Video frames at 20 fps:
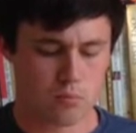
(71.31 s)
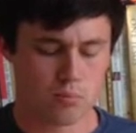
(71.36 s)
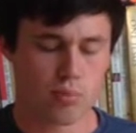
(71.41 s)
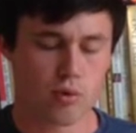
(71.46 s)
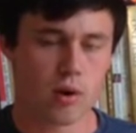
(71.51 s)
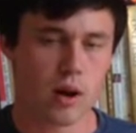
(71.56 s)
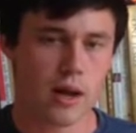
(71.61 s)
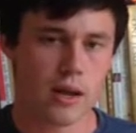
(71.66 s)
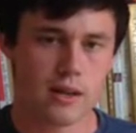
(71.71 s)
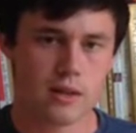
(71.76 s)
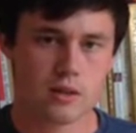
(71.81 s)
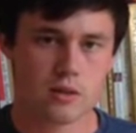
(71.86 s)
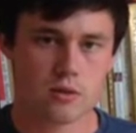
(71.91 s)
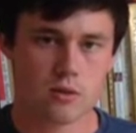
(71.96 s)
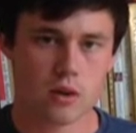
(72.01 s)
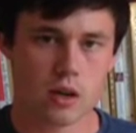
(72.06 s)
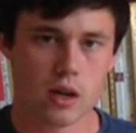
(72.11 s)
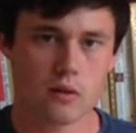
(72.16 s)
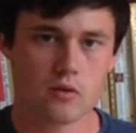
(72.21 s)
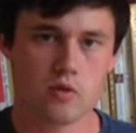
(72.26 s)
bright
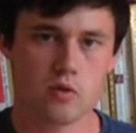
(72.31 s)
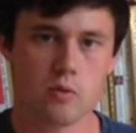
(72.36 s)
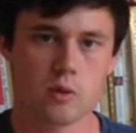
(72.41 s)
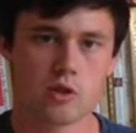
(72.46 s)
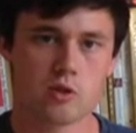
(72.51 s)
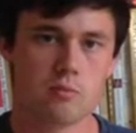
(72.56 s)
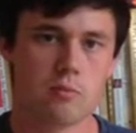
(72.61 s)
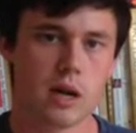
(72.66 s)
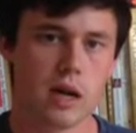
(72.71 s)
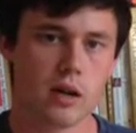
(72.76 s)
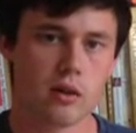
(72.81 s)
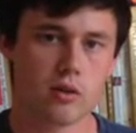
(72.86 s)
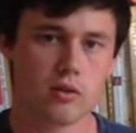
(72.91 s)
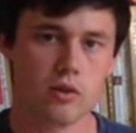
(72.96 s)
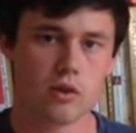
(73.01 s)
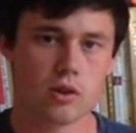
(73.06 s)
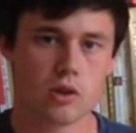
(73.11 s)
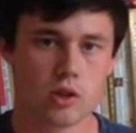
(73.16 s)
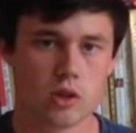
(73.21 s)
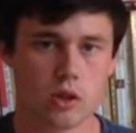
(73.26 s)
or have too much bite on
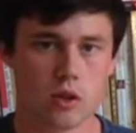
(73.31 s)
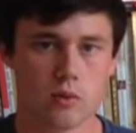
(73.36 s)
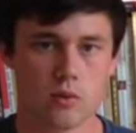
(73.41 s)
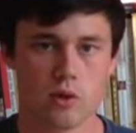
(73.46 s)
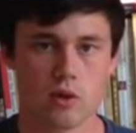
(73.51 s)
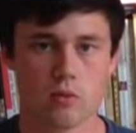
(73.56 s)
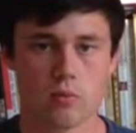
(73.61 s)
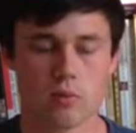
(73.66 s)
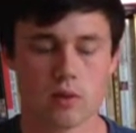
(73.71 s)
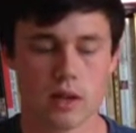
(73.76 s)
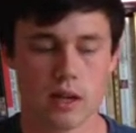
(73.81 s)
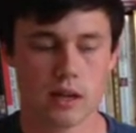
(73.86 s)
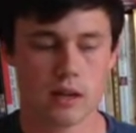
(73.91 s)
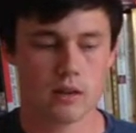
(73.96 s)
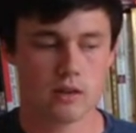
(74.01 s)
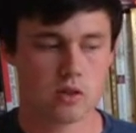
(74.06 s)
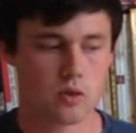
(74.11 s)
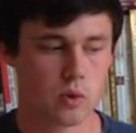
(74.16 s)
your guitar when you're playing it.